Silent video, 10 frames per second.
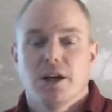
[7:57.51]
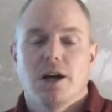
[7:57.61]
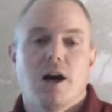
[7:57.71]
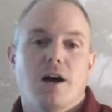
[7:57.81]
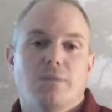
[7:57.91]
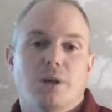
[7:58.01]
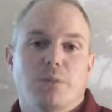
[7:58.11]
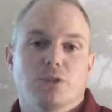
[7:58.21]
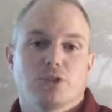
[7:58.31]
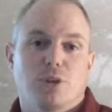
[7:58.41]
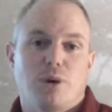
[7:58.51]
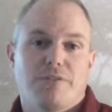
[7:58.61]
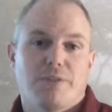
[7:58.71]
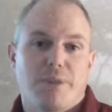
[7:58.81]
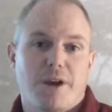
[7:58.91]
And we'll just go
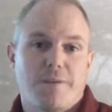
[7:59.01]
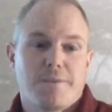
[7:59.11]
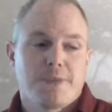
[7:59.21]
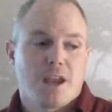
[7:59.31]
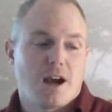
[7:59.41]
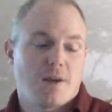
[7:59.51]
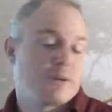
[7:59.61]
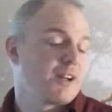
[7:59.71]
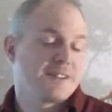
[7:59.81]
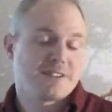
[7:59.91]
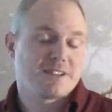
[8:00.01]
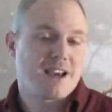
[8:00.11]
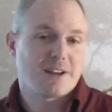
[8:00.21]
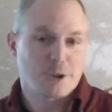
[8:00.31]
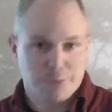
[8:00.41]
on from there. But other than
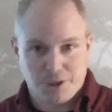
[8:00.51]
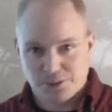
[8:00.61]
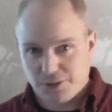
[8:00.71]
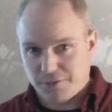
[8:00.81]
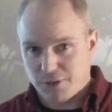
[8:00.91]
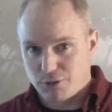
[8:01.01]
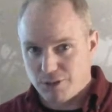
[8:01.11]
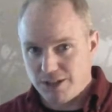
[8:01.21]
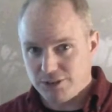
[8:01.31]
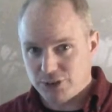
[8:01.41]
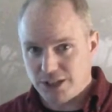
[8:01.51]
that, I hope you guys are having a great